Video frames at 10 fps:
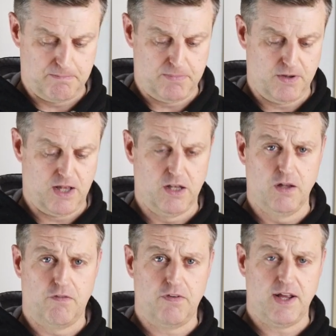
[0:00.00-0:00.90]
But a
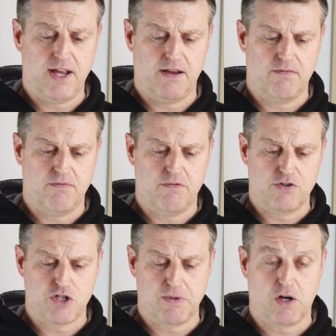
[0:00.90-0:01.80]
lovely
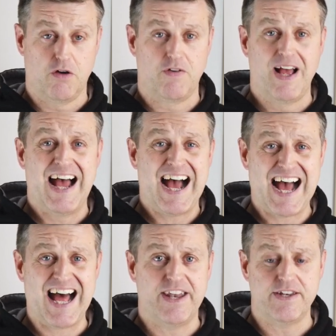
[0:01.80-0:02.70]
summer glove,
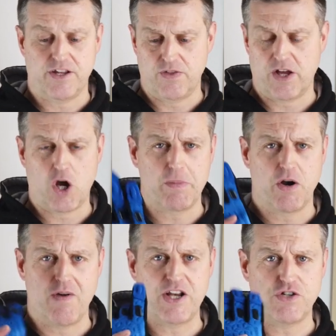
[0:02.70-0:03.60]
and they come
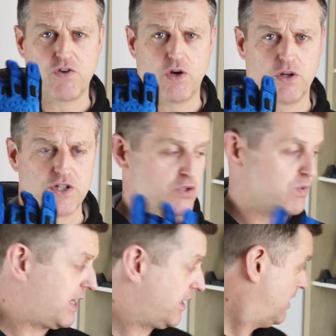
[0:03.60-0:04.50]
in a range of colours as
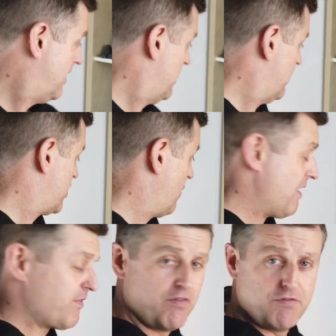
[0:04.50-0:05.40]
well. So
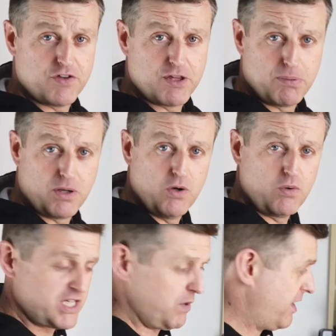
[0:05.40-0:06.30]
I've gone for the blue
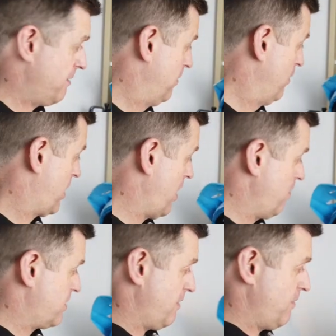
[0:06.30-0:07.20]
because I wear a blue coat.